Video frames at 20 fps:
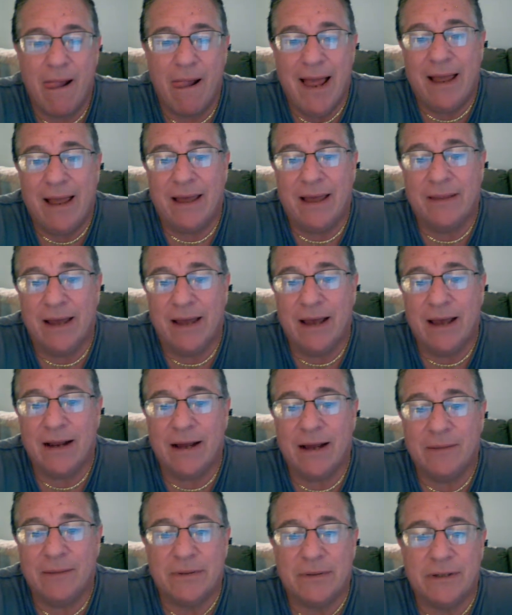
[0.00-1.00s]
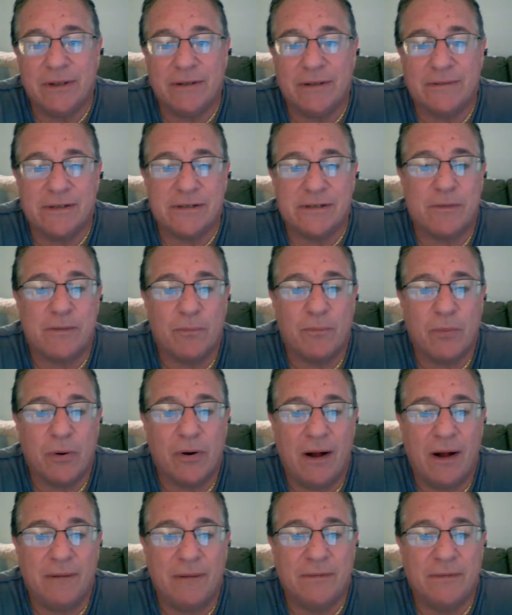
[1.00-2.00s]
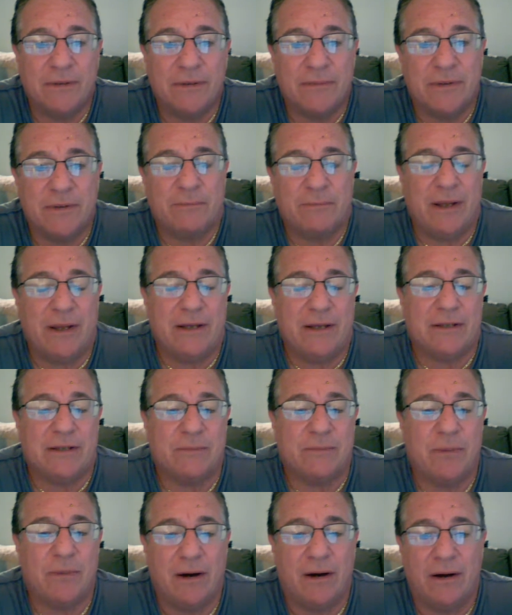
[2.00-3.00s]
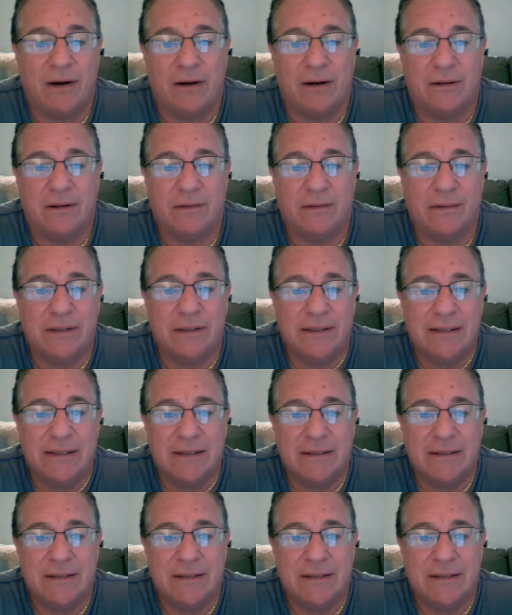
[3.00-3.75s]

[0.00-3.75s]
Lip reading: And that, I believe, is the problem with baseball.